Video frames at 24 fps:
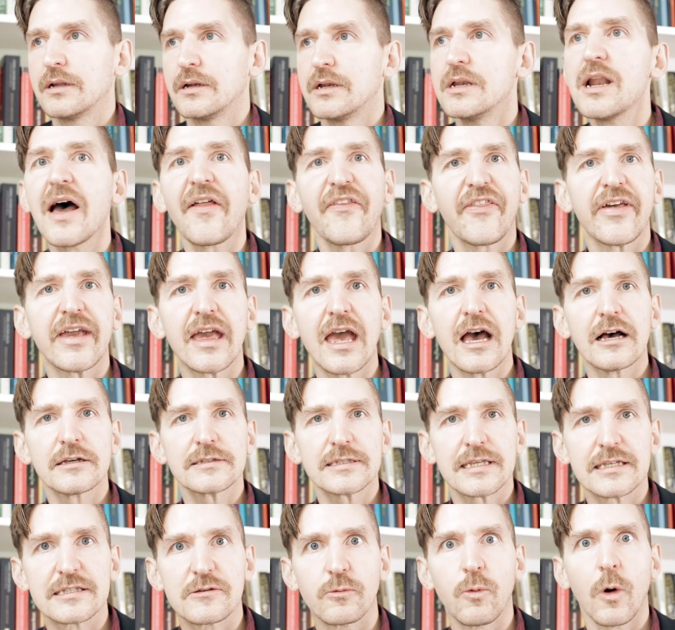Nothing
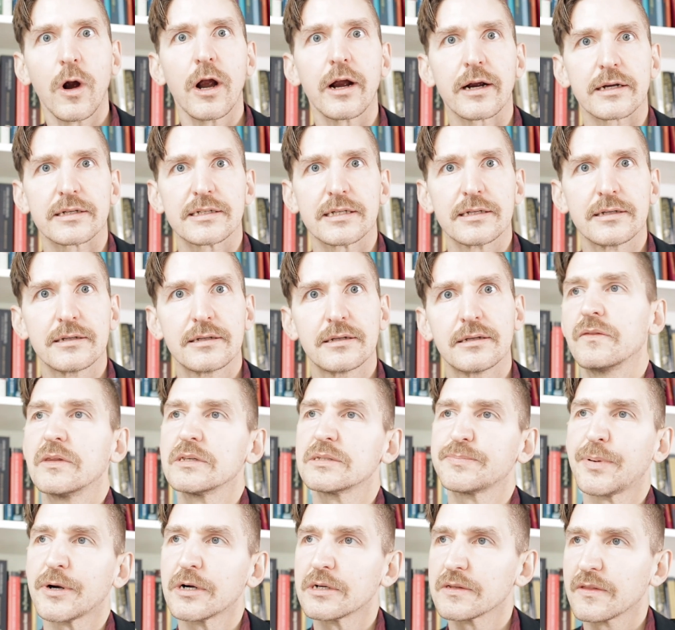else has worked.
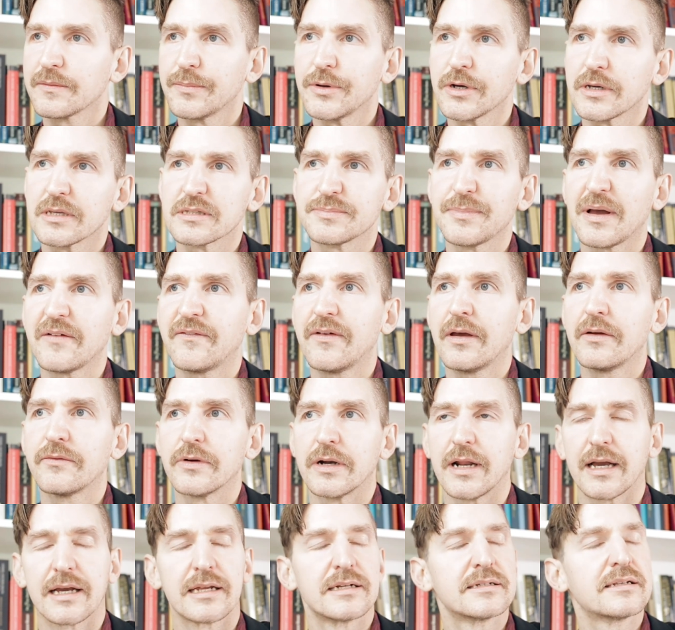This part of the book is my
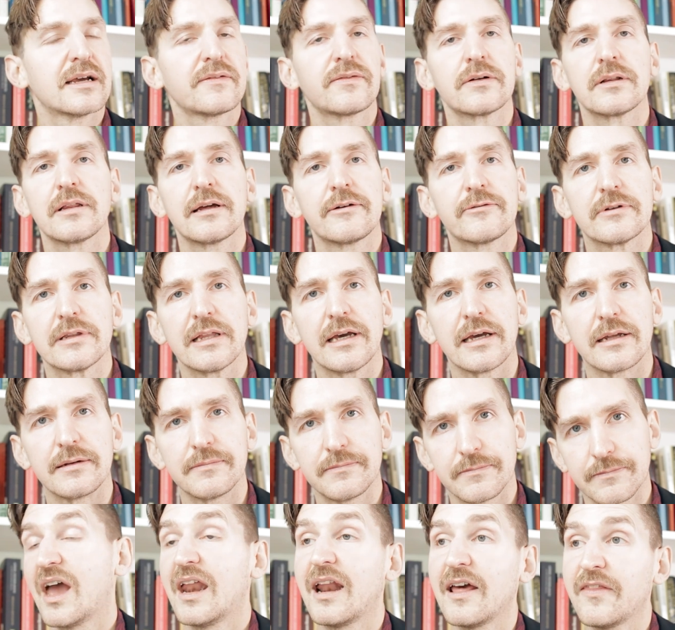favorite. I can definitely relate.
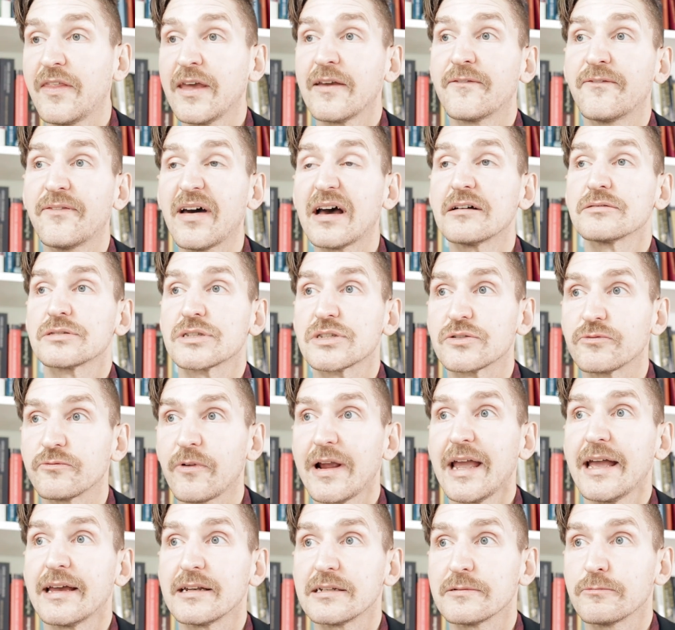And I think Faust's
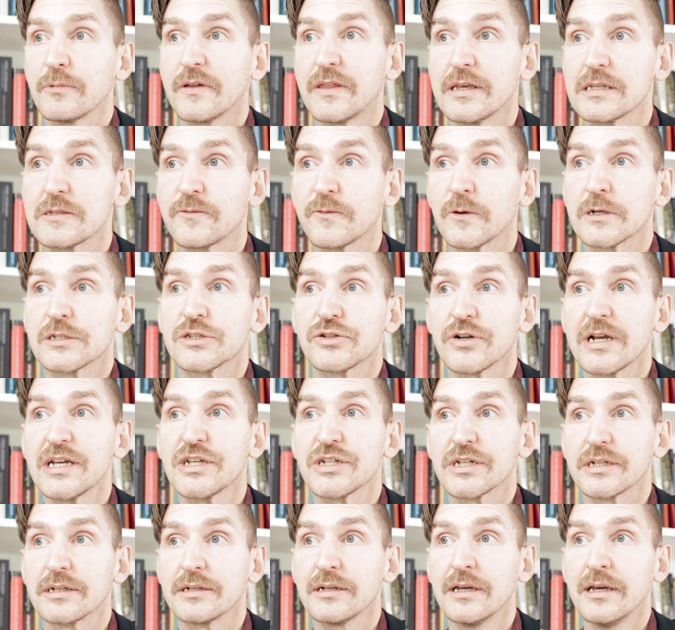rant with his
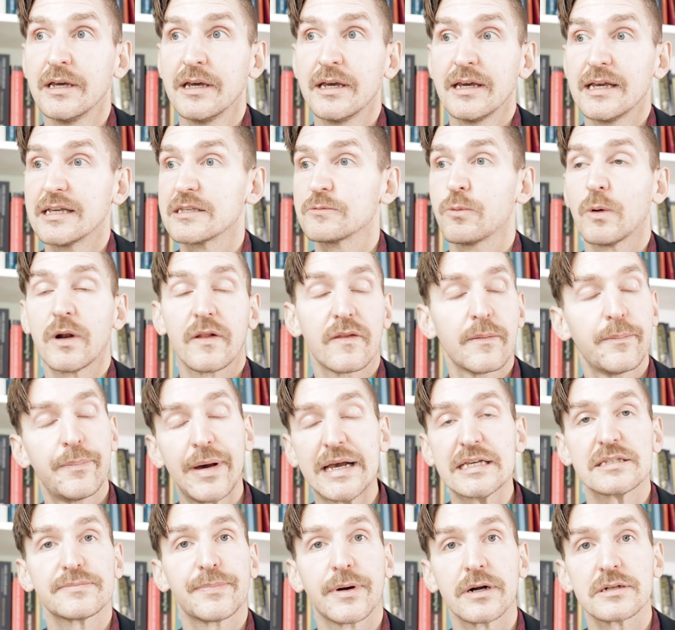frustration is one of the
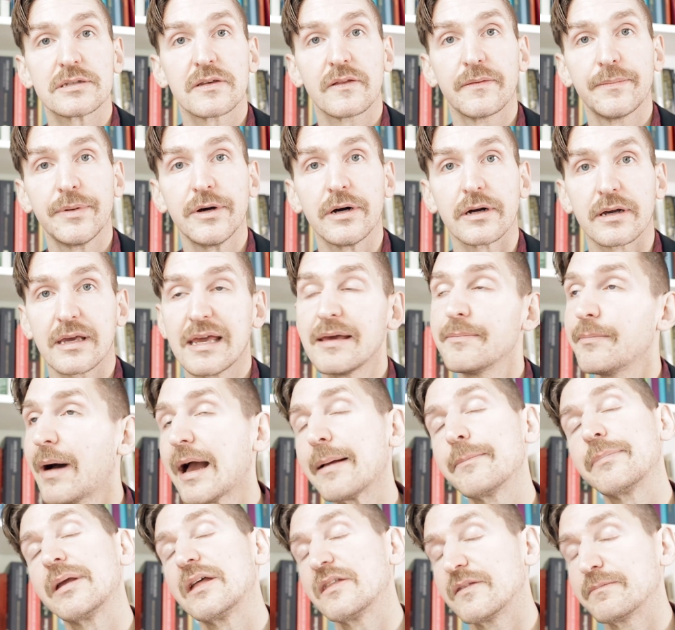best parts of the book. It
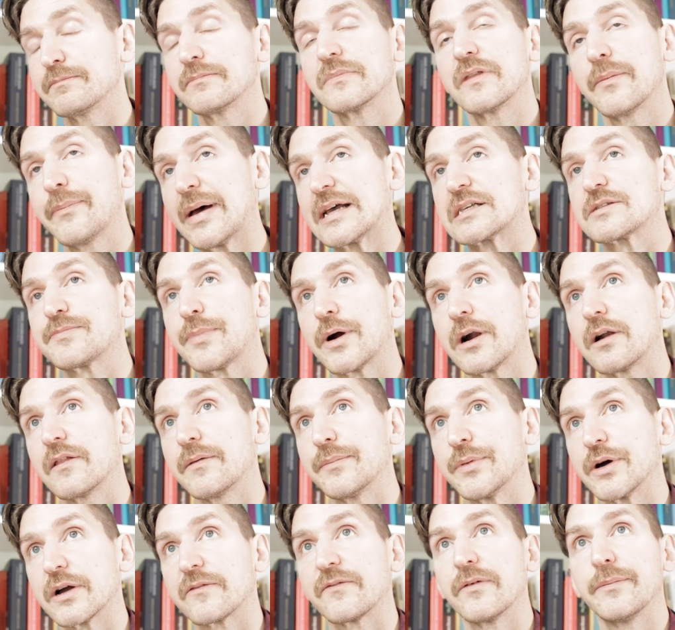might be the best part of the
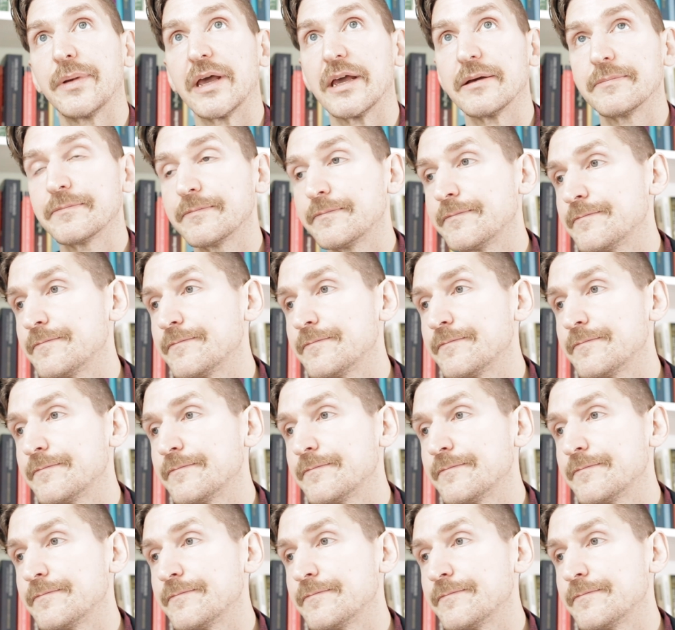book for me.